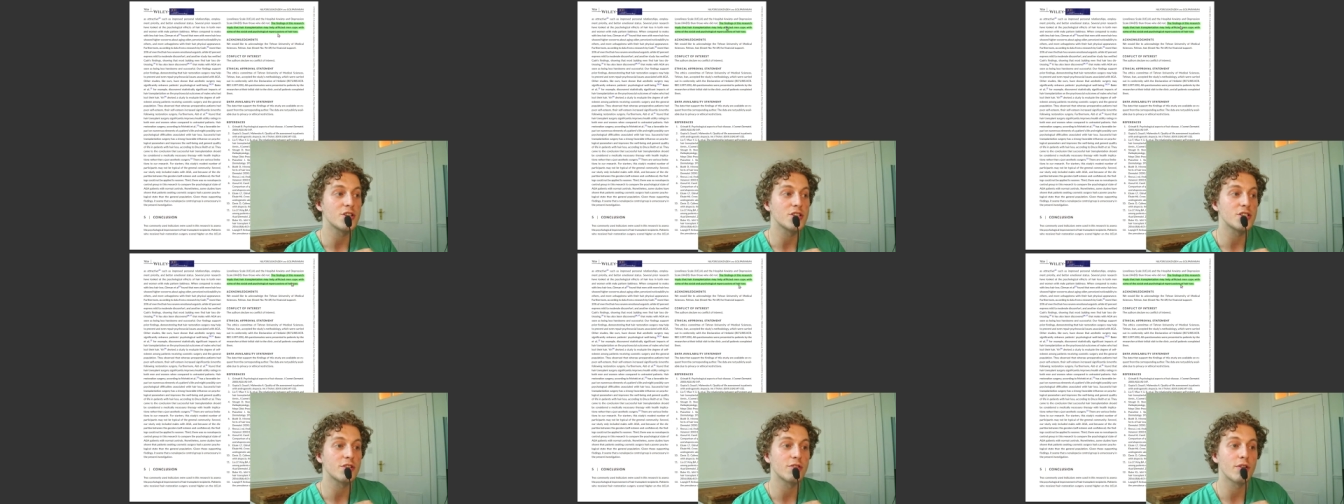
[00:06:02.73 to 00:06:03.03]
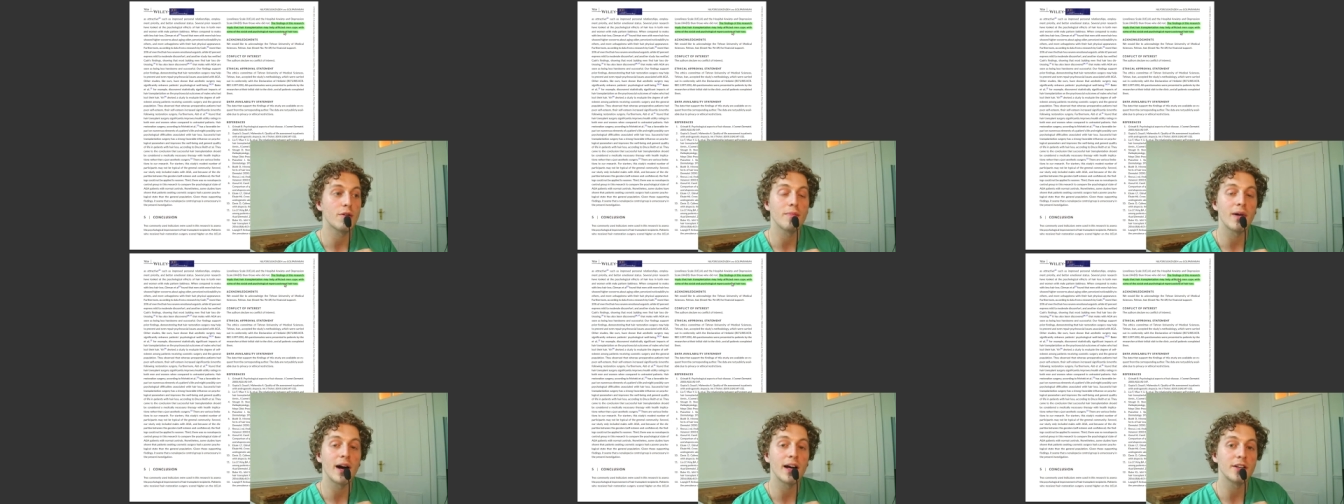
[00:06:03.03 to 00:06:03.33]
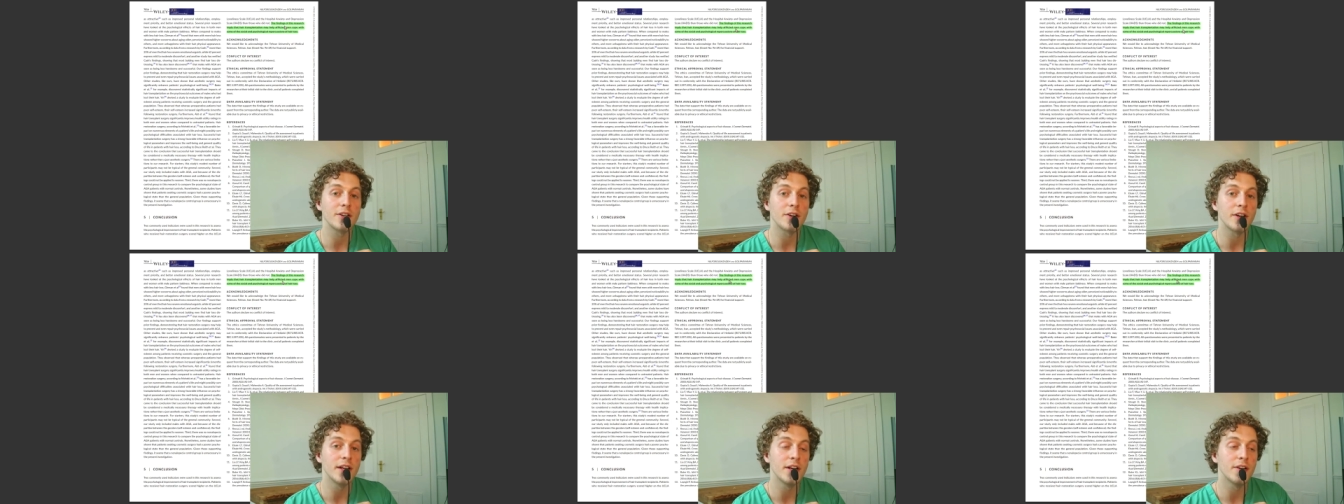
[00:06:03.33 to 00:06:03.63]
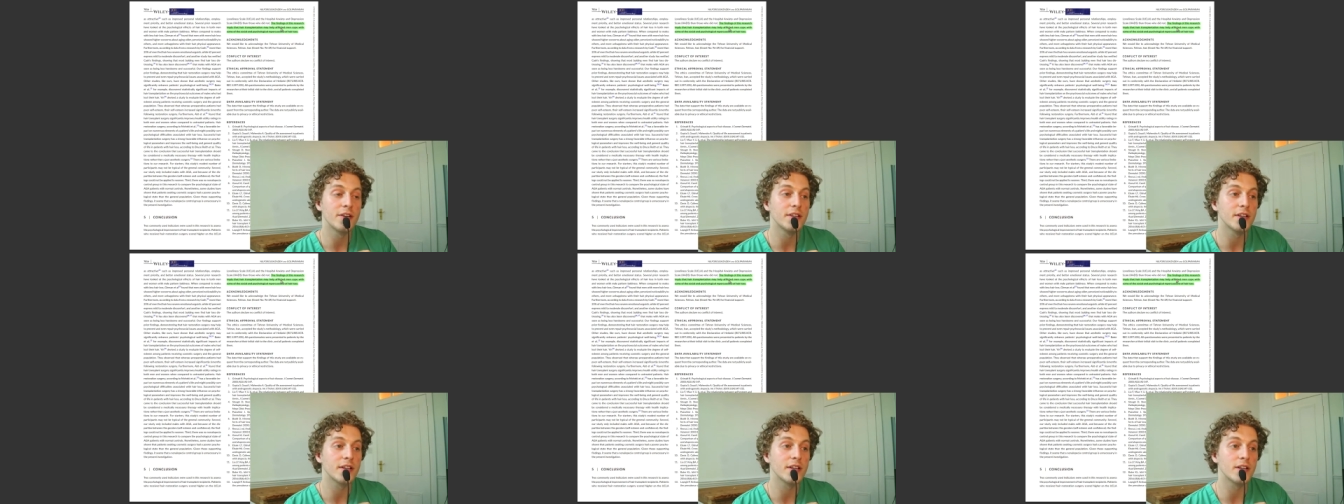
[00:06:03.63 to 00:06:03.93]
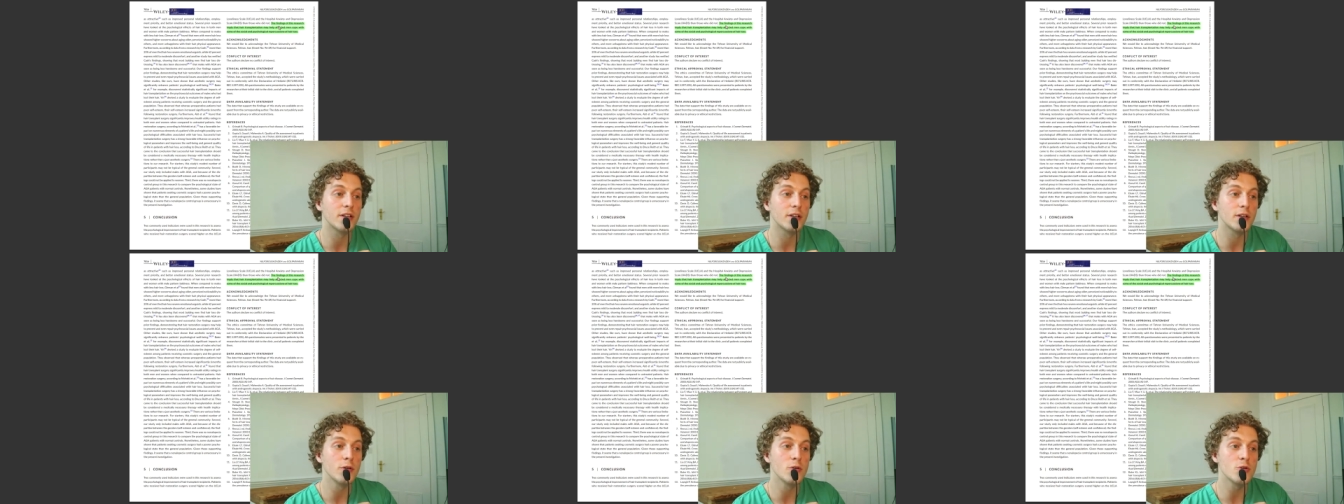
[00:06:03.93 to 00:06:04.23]
a reminder here in the
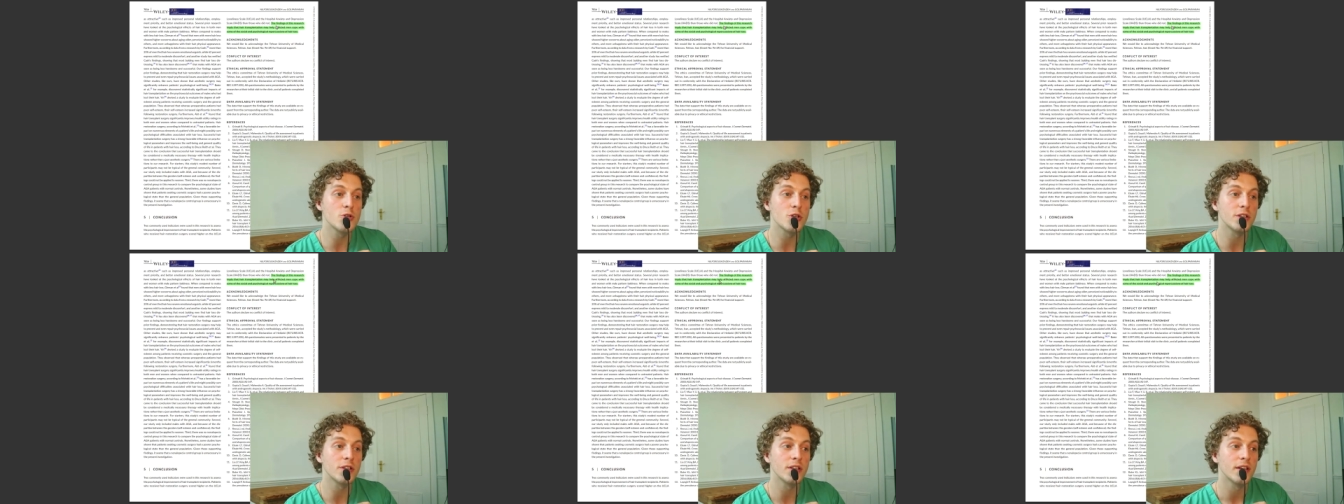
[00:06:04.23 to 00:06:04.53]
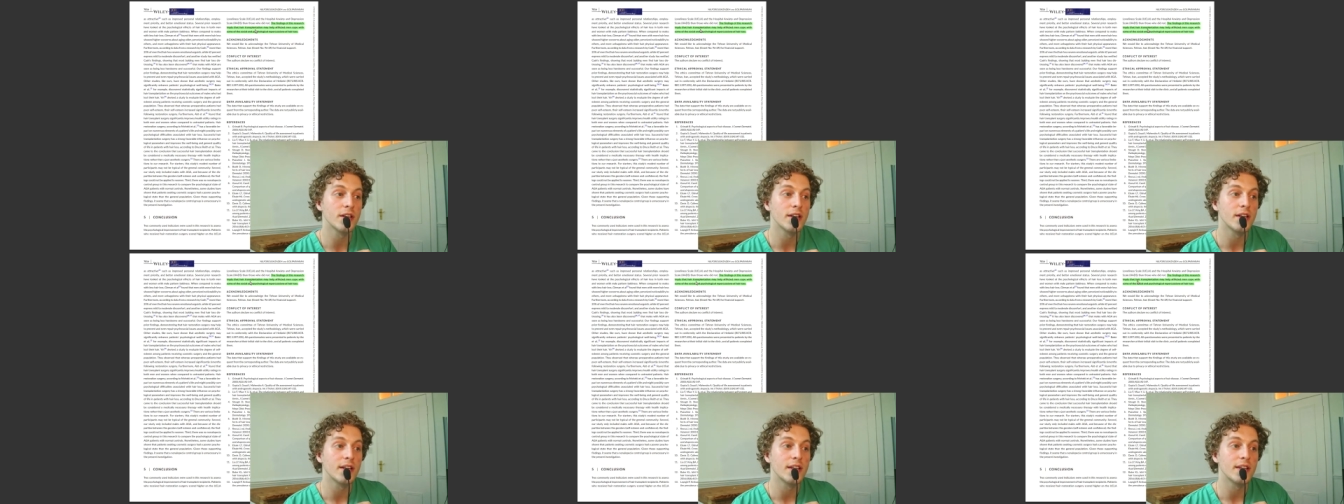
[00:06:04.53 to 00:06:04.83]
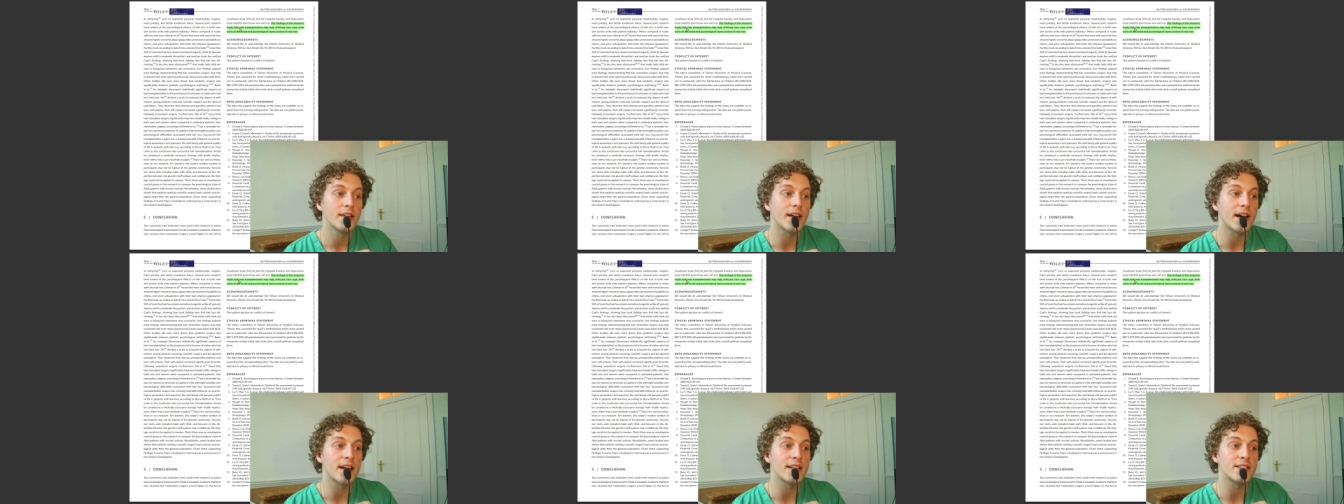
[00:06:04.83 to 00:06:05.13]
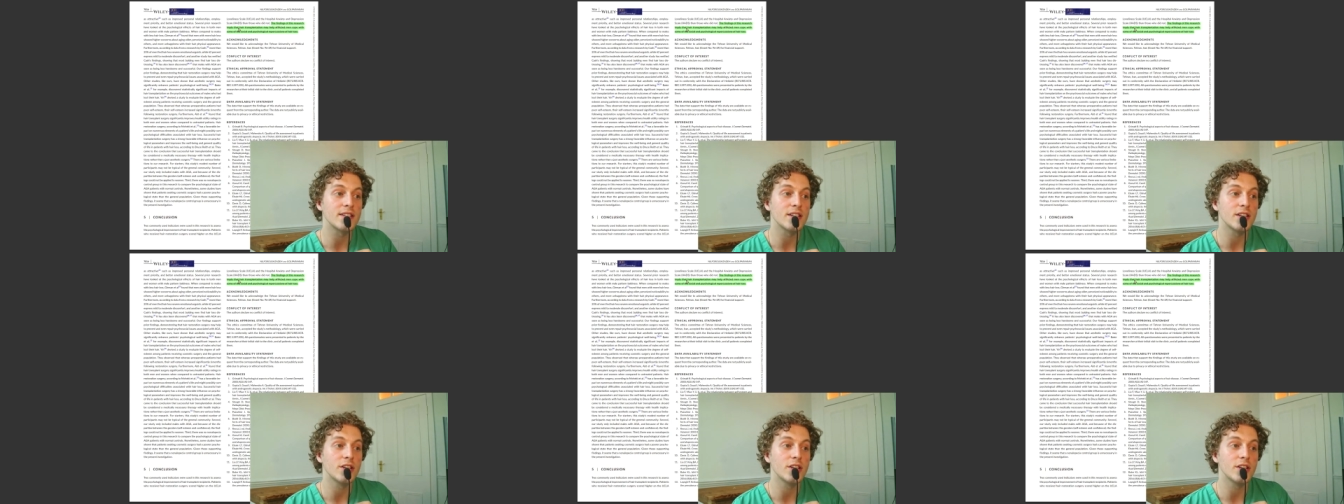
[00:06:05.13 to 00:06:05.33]
conclusion that